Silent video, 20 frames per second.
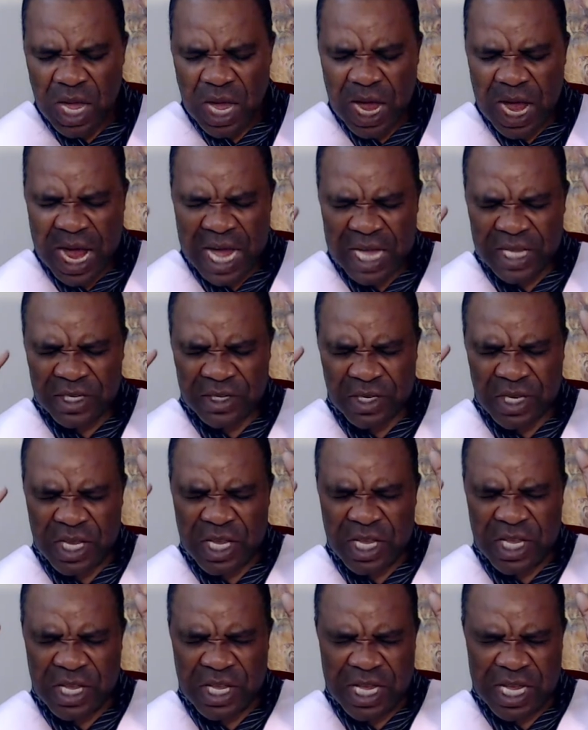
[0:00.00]
I
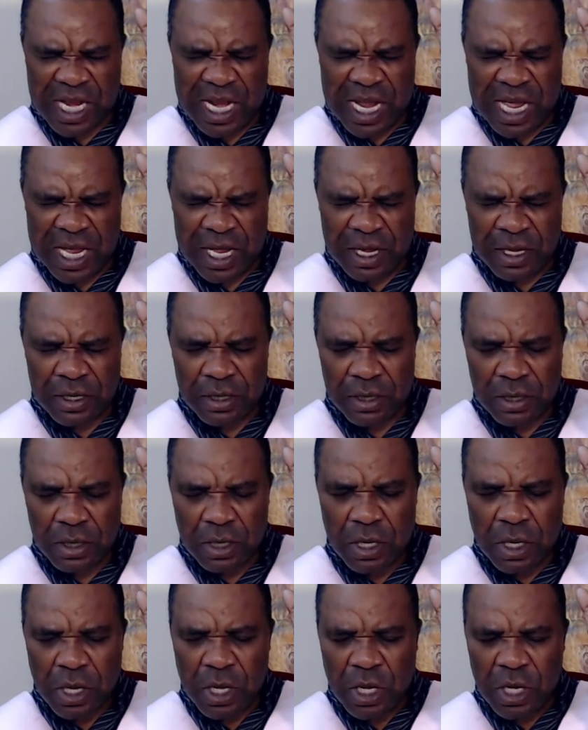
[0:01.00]
see healing,
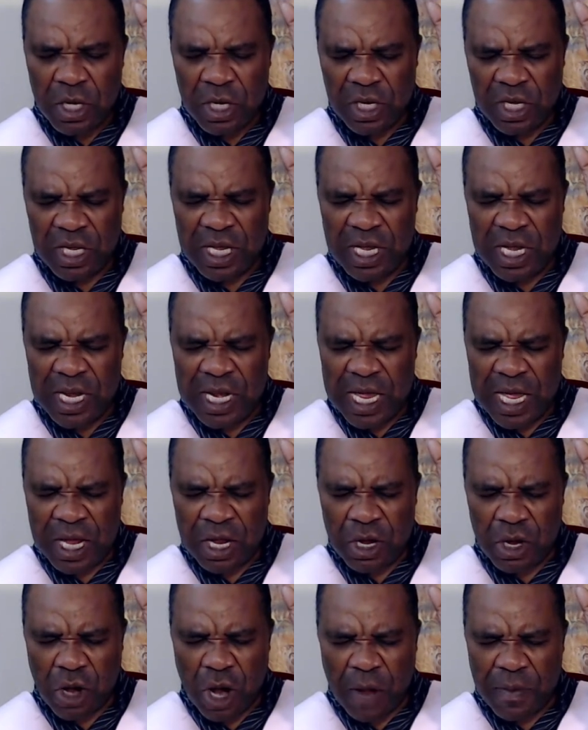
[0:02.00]

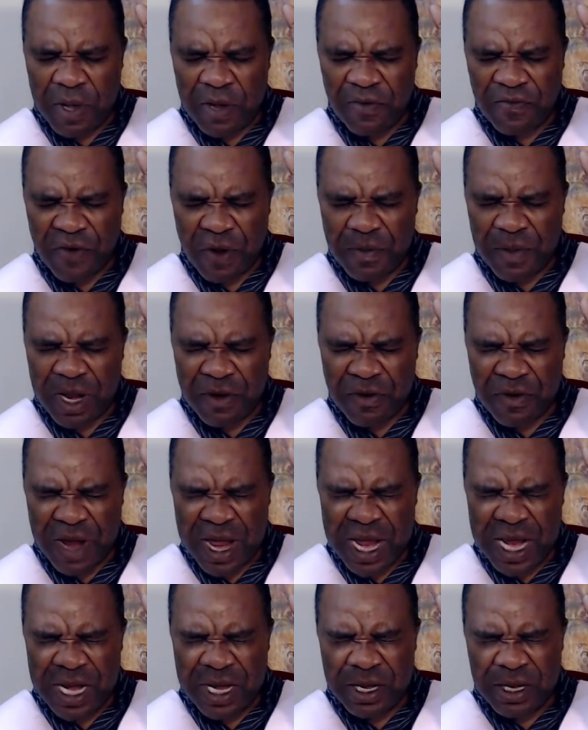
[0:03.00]
healing coming from the
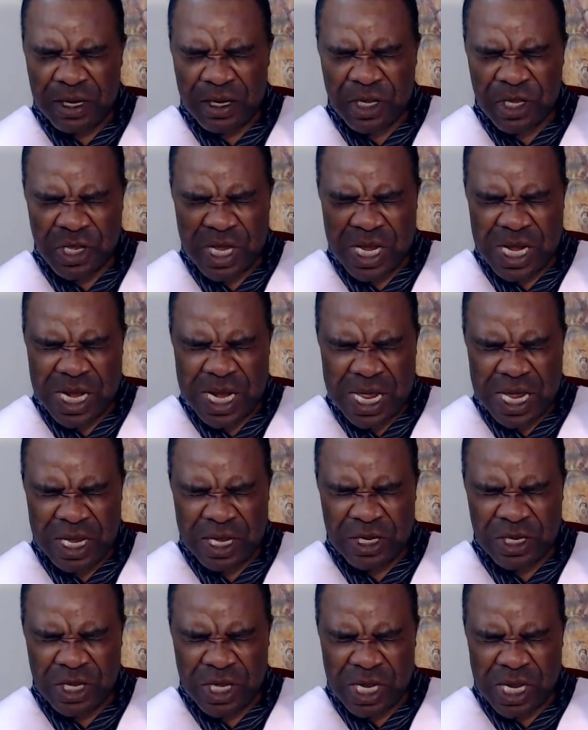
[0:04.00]
rain, healing,
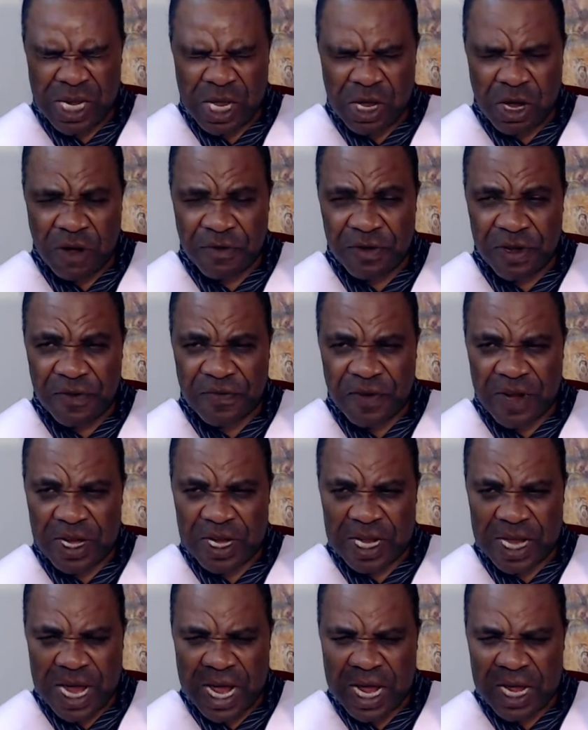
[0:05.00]
healing of
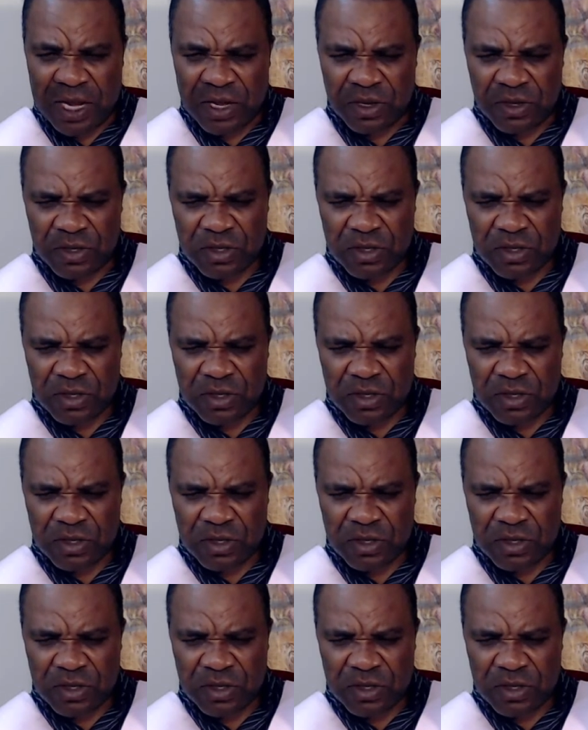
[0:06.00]
different kinds.